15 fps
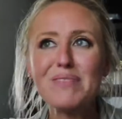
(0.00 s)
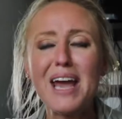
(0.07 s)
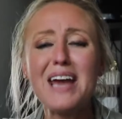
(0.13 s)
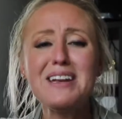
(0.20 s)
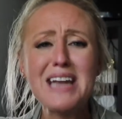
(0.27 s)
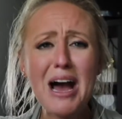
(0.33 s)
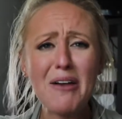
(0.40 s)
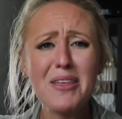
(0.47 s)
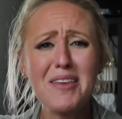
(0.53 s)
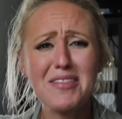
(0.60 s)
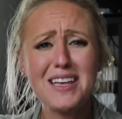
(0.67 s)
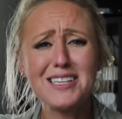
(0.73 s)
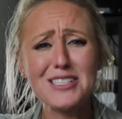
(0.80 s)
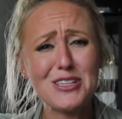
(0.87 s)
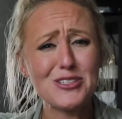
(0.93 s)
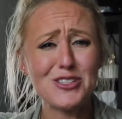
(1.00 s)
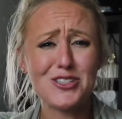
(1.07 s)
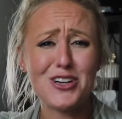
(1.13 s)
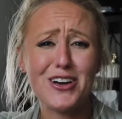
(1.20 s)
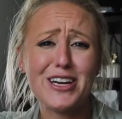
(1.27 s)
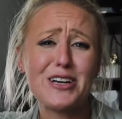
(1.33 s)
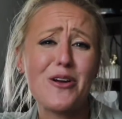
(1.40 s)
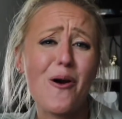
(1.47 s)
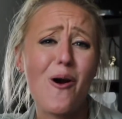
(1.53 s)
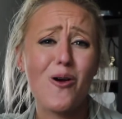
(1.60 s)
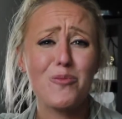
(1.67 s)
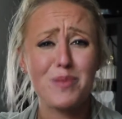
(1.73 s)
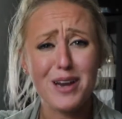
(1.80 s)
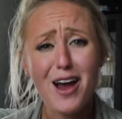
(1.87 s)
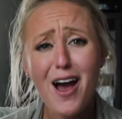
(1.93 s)
And now that things are starting to
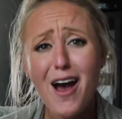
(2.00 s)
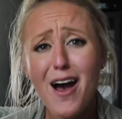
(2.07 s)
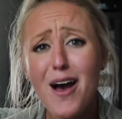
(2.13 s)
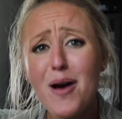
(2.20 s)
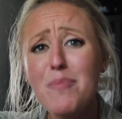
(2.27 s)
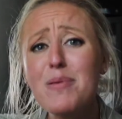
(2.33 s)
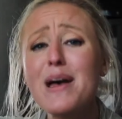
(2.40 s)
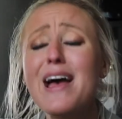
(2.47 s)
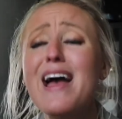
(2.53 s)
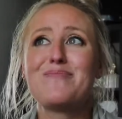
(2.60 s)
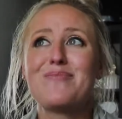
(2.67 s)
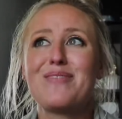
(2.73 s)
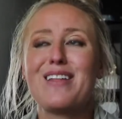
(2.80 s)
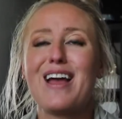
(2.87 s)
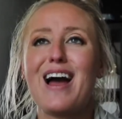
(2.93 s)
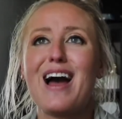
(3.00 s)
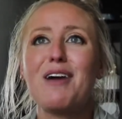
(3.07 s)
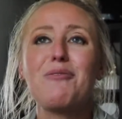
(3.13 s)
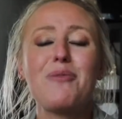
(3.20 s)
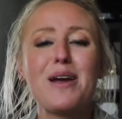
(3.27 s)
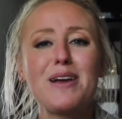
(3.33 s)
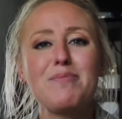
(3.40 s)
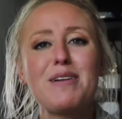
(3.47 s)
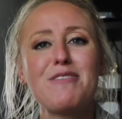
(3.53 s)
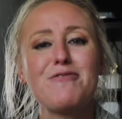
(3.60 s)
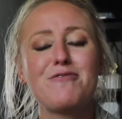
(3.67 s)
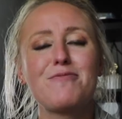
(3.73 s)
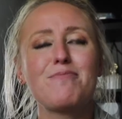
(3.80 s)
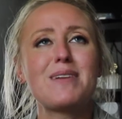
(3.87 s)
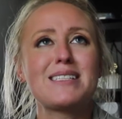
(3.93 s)
open up, I ran
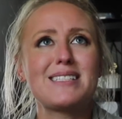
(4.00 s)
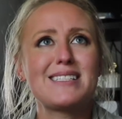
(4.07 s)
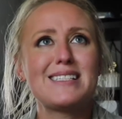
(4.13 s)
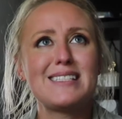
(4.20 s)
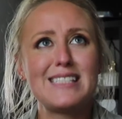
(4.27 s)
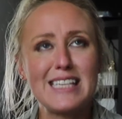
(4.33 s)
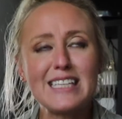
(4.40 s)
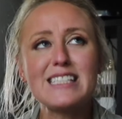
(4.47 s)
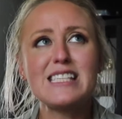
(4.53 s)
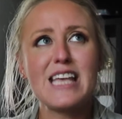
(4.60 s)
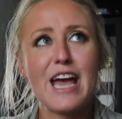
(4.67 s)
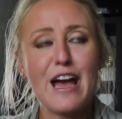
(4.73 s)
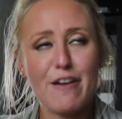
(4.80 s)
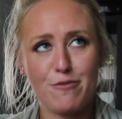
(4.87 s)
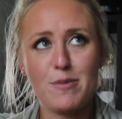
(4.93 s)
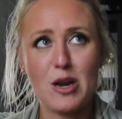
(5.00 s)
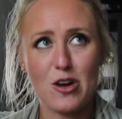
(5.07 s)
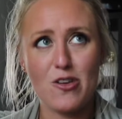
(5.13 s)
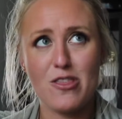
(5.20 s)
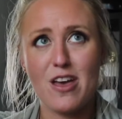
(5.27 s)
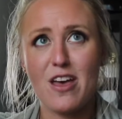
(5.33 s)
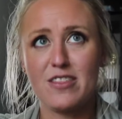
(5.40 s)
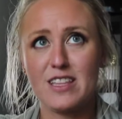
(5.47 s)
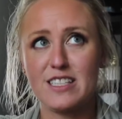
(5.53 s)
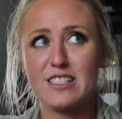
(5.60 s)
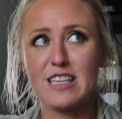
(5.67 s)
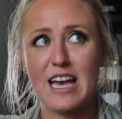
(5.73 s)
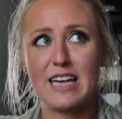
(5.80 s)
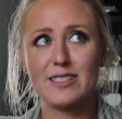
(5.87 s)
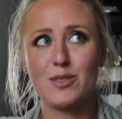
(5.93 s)
my sixth half marathon
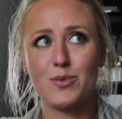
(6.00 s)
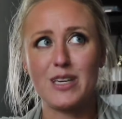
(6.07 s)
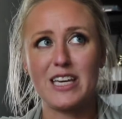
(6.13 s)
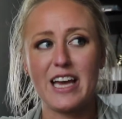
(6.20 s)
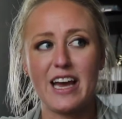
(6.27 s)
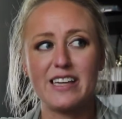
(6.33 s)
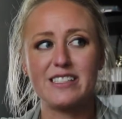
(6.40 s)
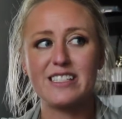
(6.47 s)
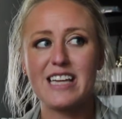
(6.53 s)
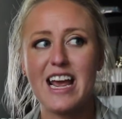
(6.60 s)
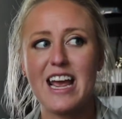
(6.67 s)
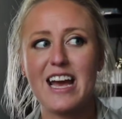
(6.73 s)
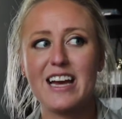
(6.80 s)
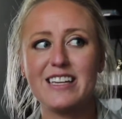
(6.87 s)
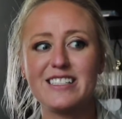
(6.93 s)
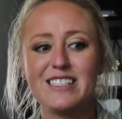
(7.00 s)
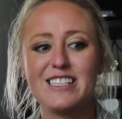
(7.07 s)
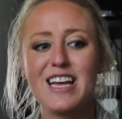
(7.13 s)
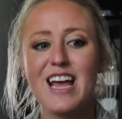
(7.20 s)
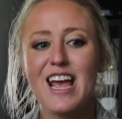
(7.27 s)
this last weekend, and